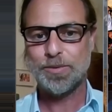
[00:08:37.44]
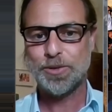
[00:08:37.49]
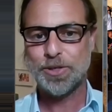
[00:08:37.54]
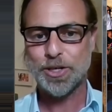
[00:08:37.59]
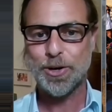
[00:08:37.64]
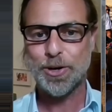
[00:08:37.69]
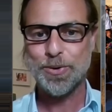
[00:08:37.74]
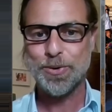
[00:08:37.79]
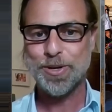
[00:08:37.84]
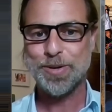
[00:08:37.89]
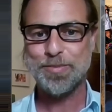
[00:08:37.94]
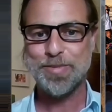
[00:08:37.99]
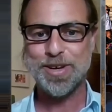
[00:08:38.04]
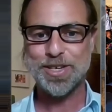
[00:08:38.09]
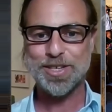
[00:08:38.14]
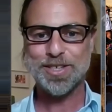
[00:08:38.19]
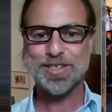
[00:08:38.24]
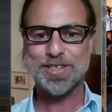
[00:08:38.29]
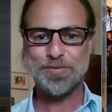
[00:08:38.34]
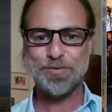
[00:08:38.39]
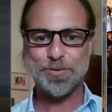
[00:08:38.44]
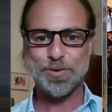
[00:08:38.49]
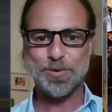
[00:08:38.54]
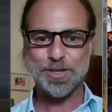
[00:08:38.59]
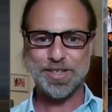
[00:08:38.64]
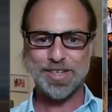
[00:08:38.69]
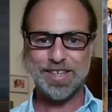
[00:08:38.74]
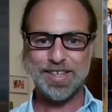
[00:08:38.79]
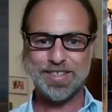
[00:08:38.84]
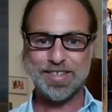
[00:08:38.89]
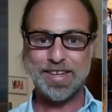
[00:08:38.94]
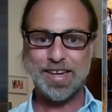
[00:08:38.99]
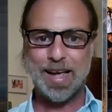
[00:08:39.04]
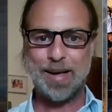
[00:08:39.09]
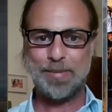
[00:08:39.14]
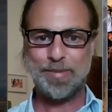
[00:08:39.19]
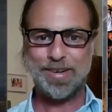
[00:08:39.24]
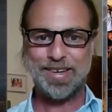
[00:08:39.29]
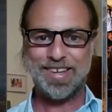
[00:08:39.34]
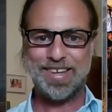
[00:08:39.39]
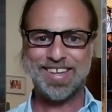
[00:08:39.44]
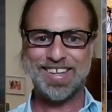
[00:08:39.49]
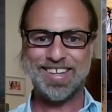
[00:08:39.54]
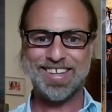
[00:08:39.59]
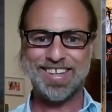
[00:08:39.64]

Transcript: draconian measures, unfortunately, still happening.